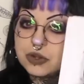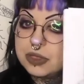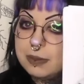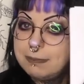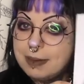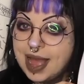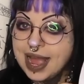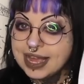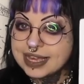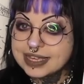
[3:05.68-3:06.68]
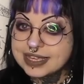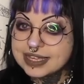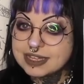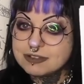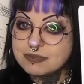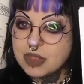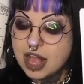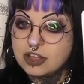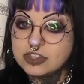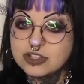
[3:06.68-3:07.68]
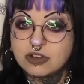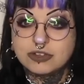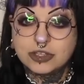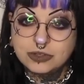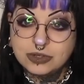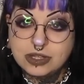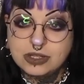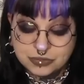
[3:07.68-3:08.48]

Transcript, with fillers: on the back. I got this off Google.